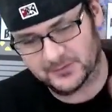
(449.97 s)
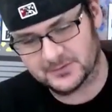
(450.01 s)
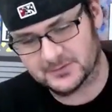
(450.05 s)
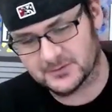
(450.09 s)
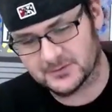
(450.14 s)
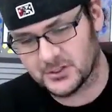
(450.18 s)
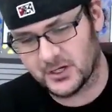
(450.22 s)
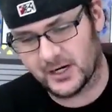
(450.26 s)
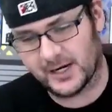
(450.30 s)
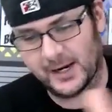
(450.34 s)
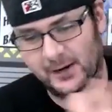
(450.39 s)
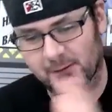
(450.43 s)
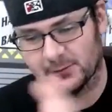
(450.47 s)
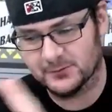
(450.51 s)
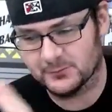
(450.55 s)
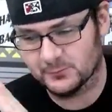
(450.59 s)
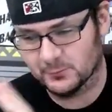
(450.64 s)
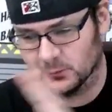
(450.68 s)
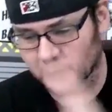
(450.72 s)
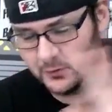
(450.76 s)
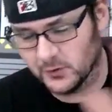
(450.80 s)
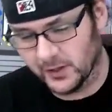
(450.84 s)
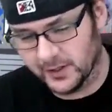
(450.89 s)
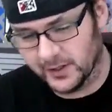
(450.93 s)
checkouts
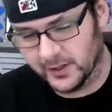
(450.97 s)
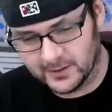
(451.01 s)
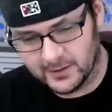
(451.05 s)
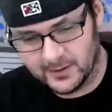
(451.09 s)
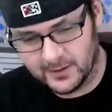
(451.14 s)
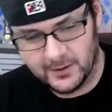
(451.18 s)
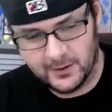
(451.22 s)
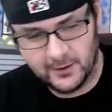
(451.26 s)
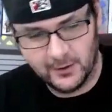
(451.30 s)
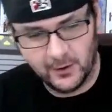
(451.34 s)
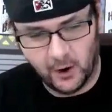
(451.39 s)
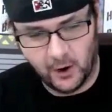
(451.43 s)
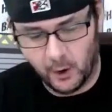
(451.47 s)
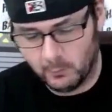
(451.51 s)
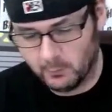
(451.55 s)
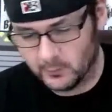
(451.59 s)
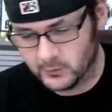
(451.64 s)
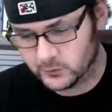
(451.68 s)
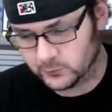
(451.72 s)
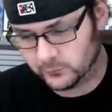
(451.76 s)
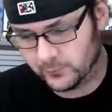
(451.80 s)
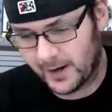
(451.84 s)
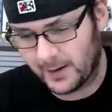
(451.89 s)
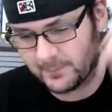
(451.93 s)
were like almost
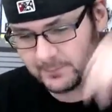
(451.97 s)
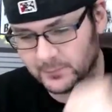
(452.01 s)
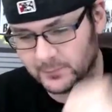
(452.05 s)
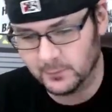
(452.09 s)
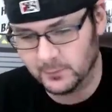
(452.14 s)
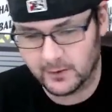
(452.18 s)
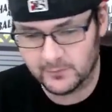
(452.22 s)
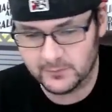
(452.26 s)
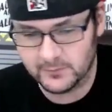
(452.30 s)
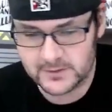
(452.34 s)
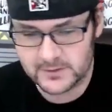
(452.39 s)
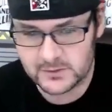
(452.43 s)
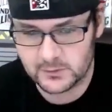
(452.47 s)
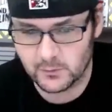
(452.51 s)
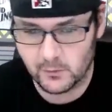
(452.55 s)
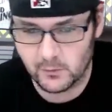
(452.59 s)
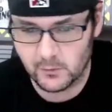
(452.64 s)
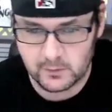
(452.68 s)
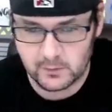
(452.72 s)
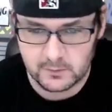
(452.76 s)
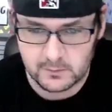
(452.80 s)
wrapped around the store.